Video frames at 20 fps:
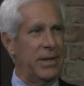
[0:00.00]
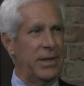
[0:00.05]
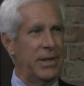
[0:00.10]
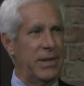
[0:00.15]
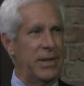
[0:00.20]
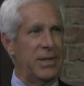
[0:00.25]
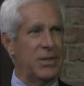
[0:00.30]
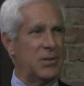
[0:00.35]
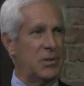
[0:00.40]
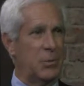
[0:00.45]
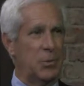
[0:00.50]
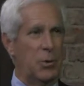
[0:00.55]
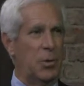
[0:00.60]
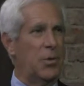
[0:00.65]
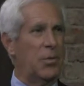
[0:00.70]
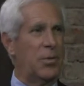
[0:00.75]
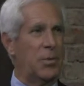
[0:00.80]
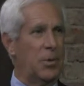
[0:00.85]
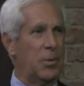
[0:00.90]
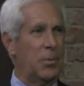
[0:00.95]
is to
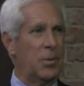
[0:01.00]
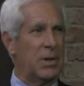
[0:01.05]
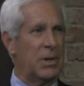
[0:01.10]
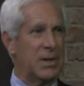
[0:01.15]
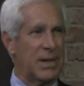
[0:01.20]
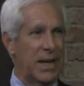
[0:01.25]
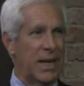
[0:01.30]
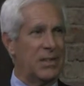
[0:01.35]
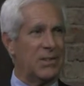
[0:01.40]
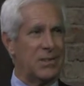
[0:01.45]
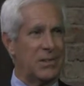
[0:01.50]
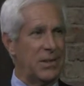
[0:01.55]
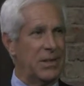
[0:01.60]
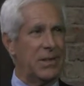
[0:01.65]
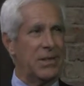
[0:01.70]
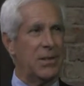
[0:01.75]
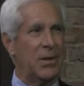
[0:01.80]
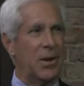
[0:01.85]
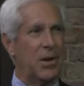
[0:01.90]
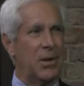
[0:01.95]
move from a
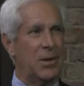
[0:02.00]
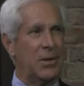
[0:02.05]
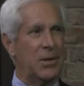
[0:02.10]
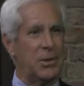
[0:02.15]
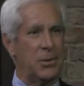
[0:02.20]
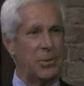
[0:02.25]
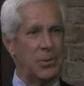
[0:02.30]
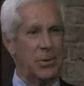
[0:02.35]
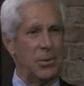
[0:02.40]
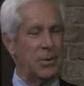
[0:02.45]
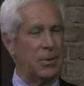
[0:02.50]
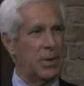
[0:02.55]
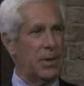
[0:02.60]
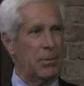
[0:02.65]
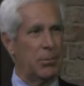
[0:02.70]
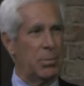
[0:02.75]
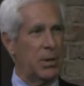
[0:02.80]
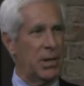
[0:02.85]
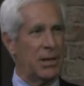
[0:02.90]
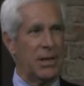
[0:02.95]
gasoline car to a
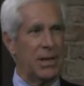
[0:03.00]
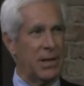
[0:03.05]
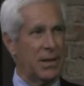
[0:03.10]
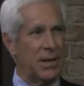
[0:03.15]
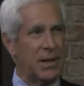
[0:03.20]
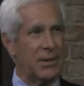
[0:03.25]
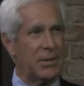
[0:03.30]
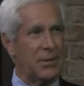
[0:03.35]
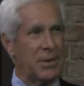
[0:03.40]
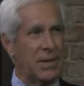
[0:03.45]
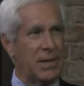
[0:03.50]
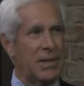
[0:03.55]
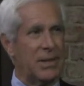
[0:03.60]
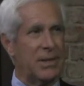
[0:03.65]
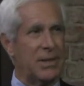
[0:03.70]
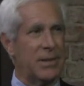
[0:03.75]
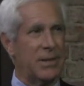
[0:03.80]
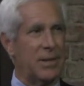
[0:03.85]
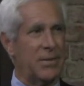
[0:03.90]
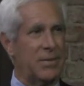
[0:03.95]
plug-in electric
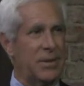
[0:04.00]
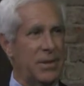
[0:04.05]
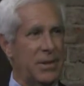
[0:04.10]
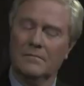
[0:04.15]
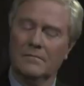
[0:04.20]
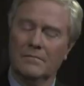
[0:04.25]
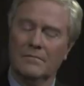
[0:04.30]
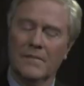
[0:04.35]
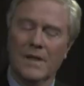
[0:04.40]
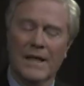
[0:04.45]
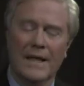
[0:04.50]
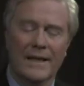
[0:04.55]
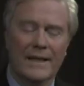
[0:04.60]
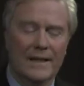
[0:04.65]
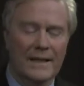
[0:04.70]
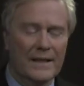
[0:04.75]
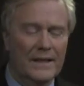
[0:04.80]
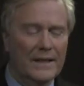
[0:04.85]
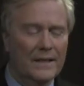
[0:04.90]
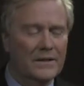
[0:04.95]
vehicle.
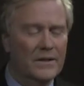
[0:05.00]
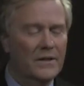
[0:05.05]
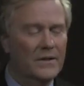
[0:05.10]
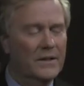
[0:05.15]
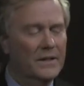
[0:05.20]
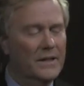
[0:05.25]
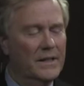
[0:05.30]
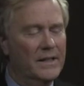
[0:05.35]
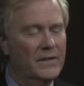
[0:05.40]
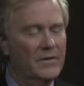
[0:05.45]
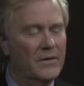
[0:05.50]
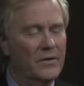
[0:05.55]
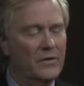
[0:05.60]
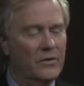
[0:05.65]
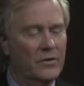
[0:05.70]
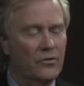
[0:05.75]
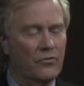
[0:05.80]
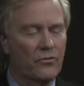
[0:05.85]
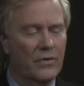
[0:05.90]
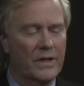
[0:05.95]
Can I ask you this? Is there
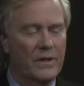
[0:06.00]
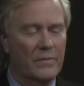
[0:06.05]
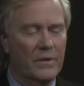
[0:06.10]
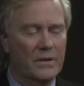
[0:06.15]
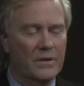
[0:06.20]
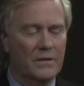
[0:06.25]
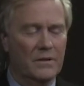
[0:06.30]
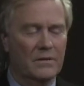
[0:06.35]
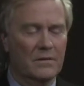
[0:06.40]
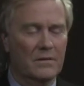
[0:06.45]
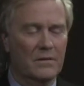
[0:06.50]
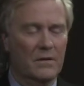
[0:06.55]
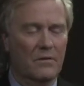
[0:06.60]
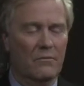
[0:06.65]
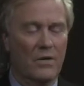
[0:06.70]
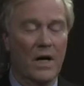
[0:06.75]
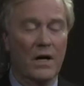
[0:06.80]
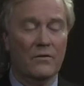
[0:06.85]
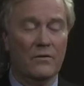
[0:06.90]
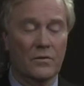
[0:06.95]
agreement
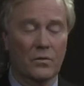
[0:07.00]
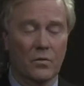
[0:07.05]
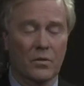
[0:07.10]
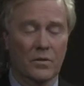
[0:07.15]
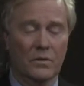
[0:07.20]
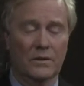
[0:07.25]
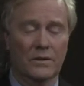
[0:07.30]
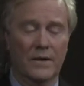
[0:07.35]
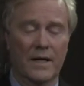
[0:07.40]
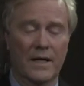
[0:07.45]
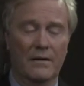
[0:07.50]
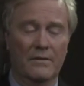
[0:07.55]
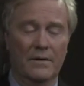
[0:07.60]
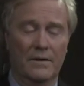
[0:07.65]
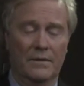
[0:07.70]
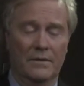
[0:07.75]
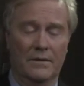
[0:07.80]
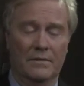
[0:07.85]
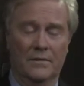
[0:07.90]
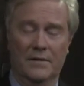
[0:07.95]
around the world now
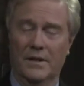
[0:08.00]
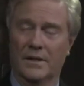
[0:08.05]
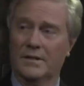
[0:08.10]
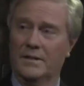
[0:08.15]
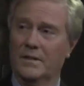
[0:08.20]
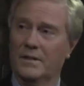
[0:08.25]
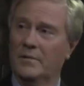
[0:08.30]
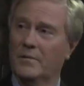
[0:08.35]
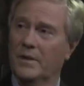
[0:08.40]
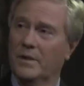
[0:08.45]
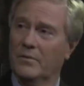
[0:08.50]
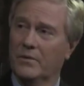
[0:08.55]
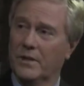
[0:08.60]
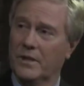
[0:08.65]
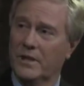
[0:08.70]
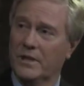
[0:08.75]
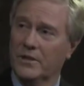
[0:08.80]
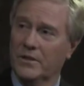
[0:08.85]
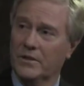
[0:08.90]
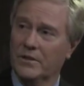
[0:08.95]
that there does need to be a
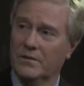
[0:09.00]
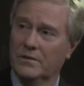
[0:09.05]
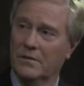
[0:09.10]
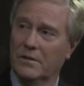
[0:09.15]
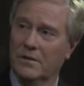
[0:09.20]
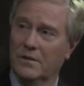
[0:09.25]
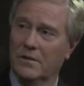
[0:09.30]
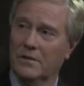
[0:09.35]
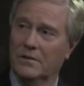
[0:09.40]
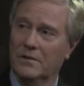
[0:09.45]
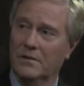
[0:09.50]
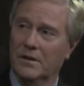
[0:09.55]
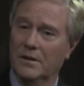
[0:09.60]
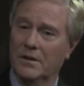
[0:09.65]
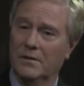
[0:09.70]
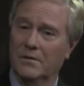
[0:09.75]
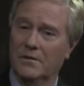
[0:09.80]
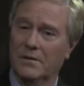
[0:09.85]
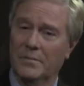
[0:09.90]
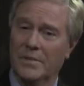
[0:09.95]
reduction
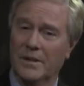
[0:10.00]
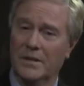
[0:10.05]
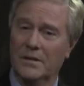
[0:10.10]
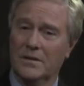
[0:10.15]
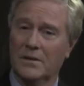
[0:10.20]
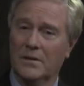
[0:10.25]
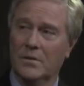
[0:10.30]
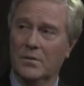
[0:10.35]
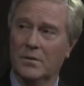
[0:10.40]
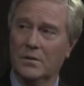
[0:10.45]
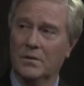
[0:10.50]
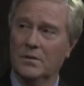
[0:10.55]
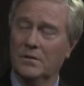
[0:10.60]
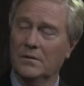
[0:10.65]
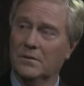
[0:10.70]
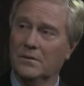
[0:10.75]
on dependence on oil?